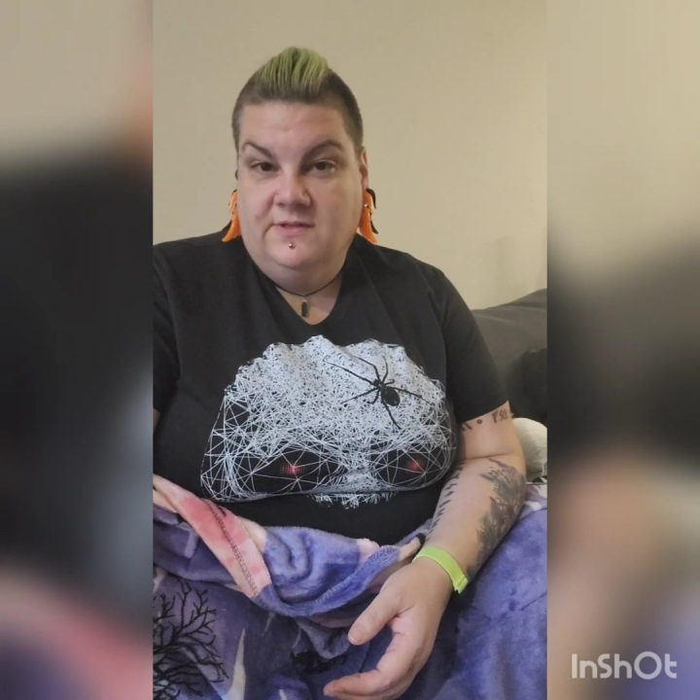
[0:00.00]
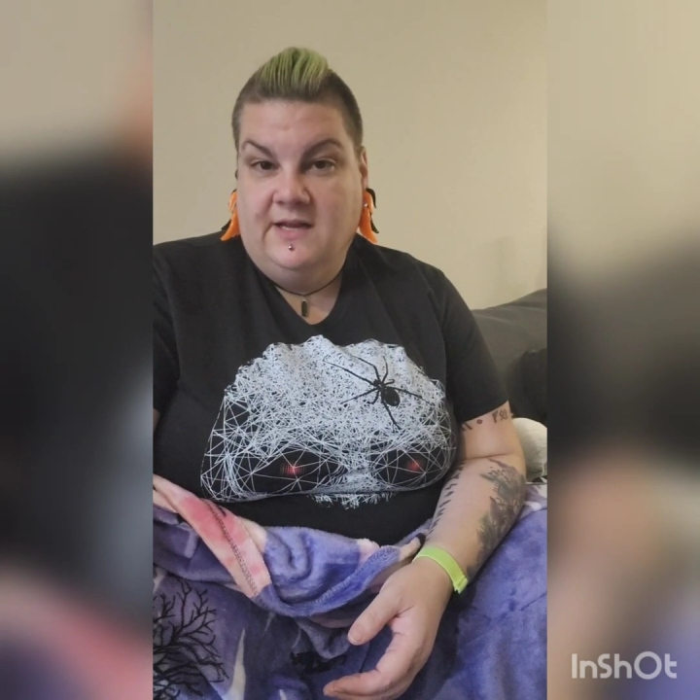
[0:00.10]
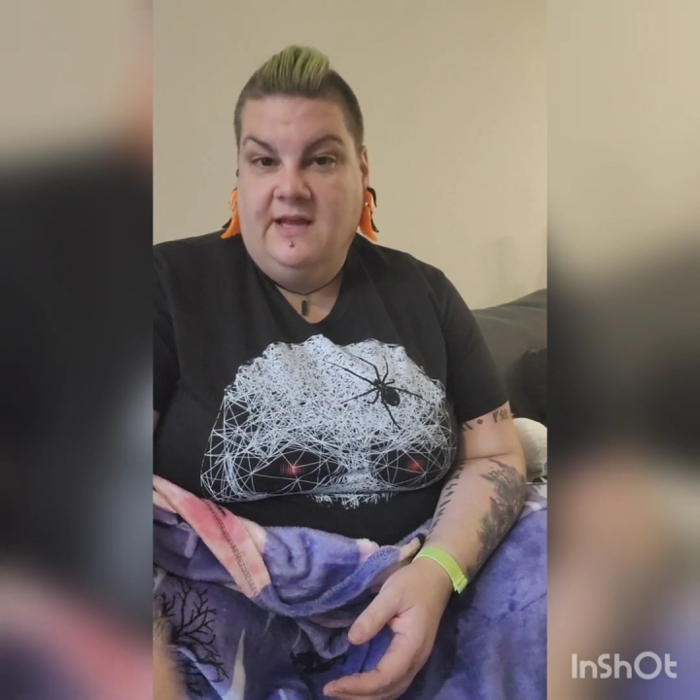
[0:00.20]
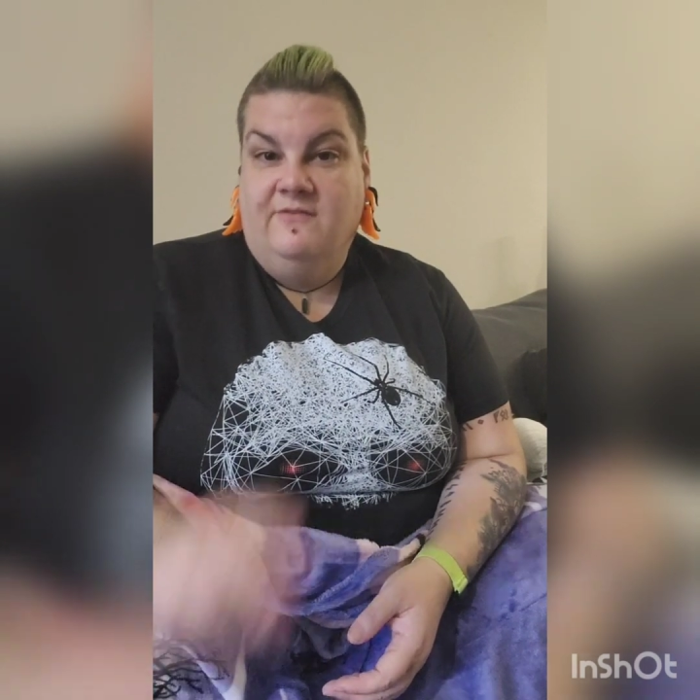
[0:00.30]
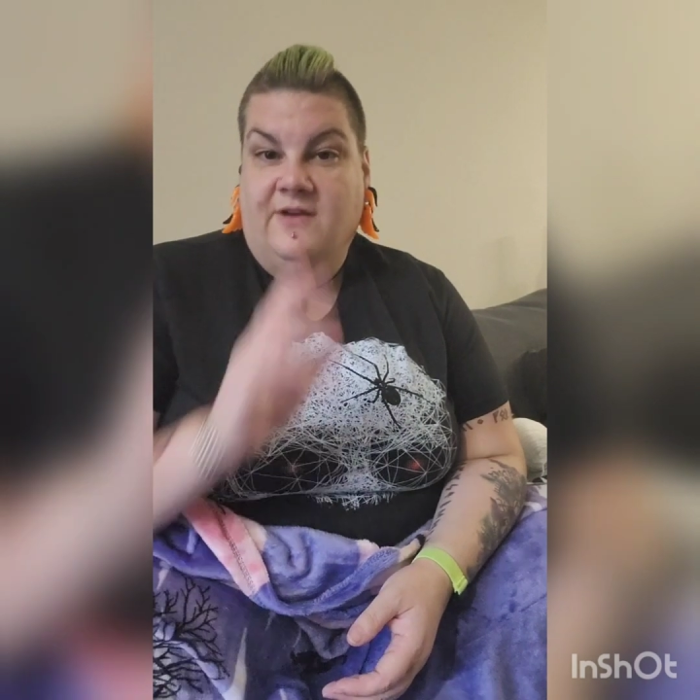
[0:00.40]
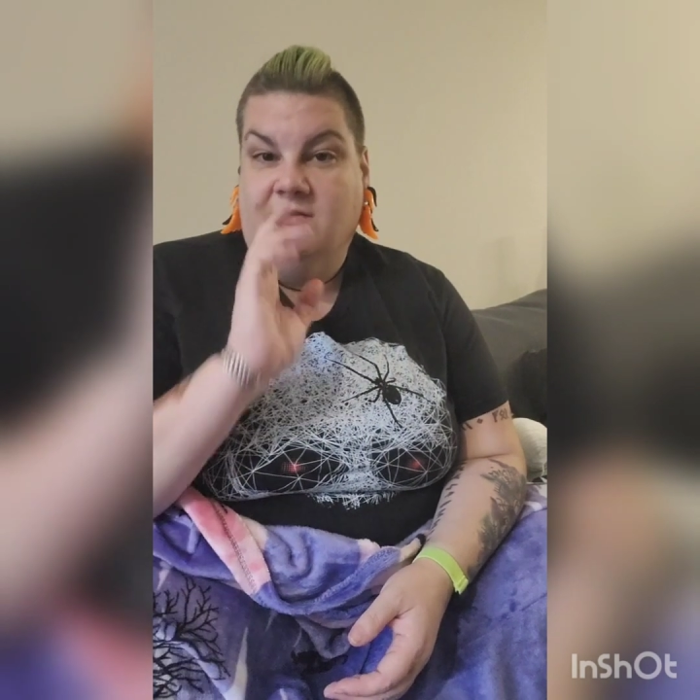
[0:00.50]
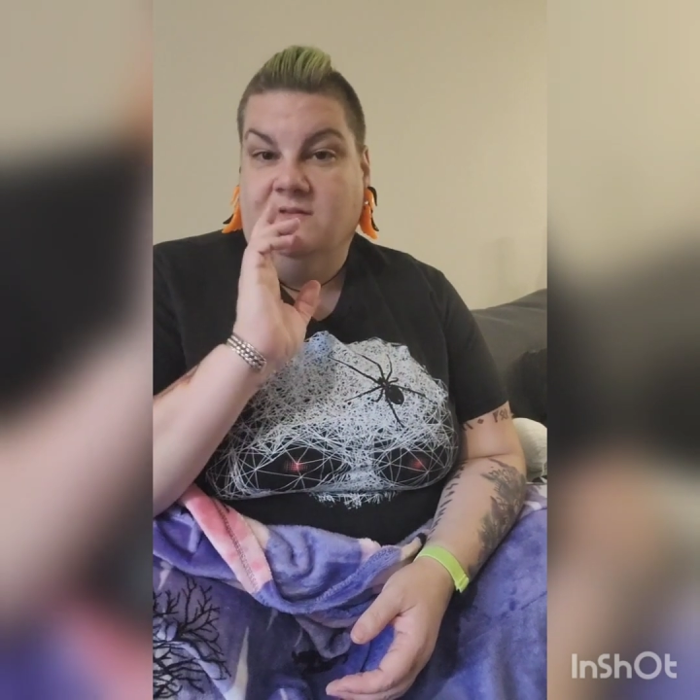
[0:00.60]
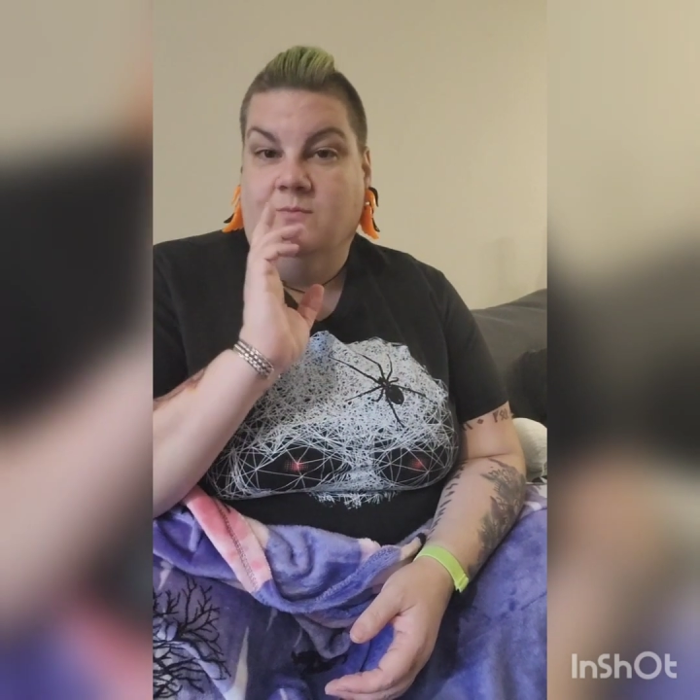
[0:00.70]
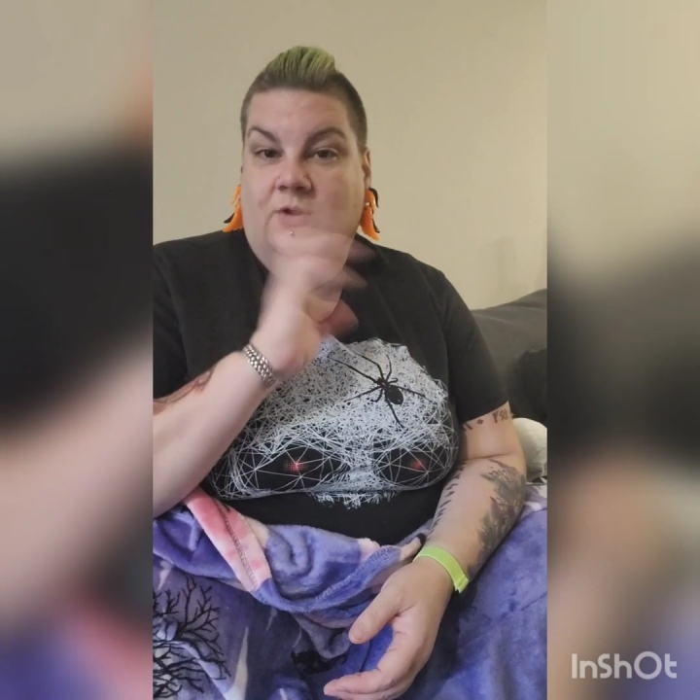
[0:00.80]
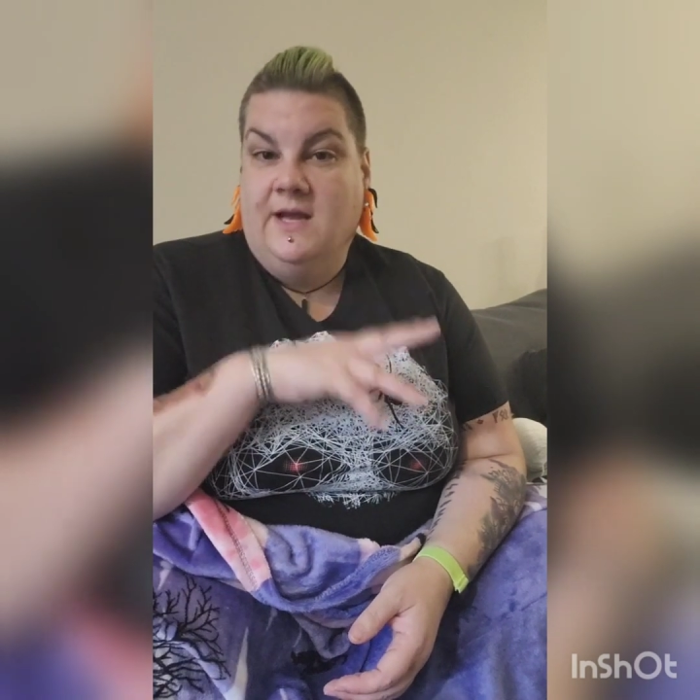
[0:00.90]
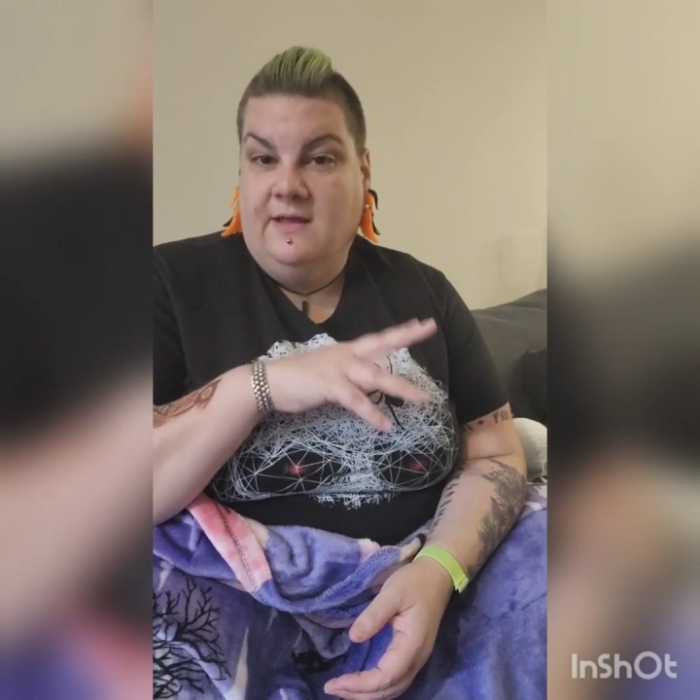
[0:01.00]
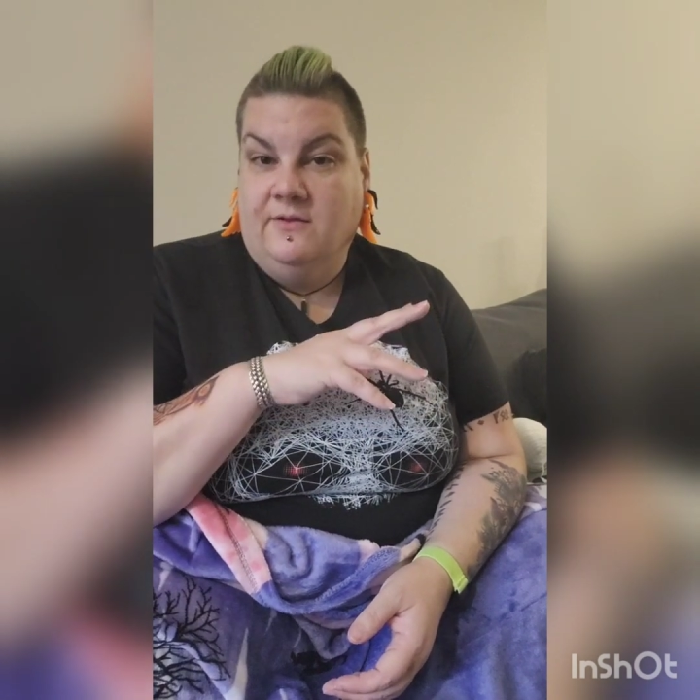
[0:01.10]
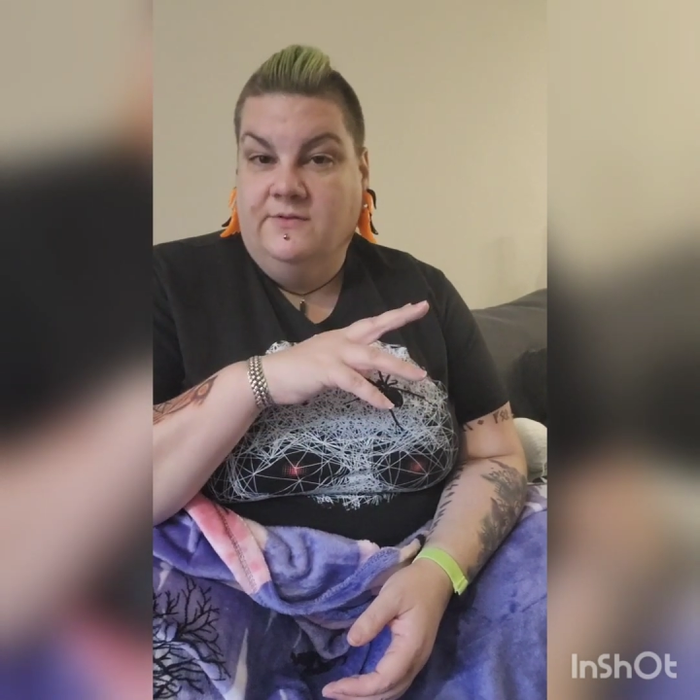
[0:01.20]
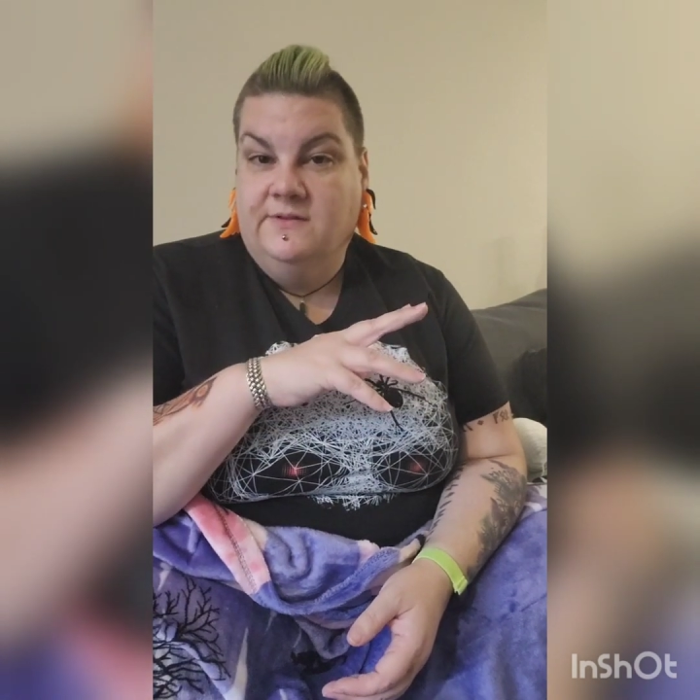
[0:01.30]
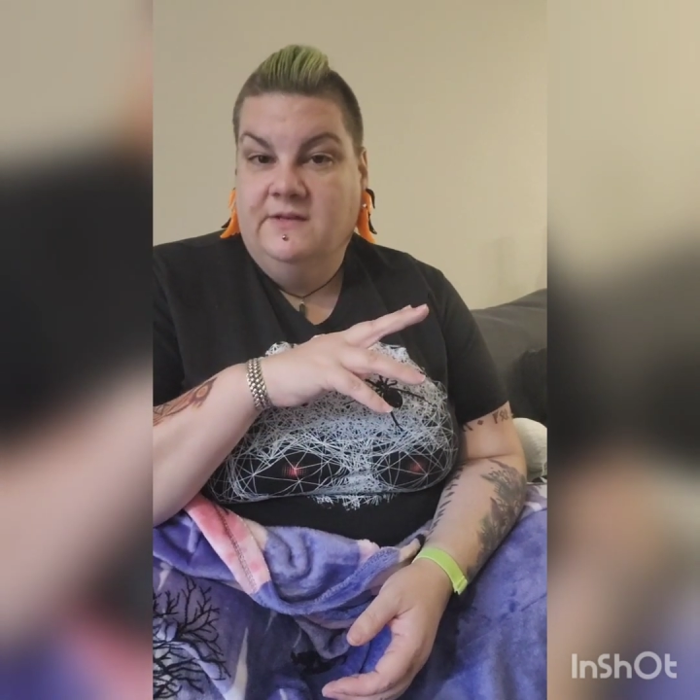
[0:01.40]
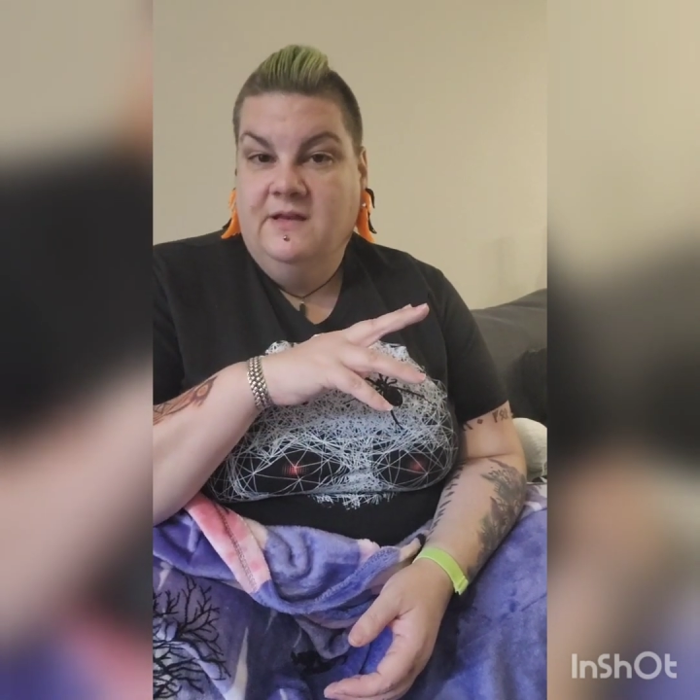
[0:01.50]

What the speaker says: that I had found somewhere else,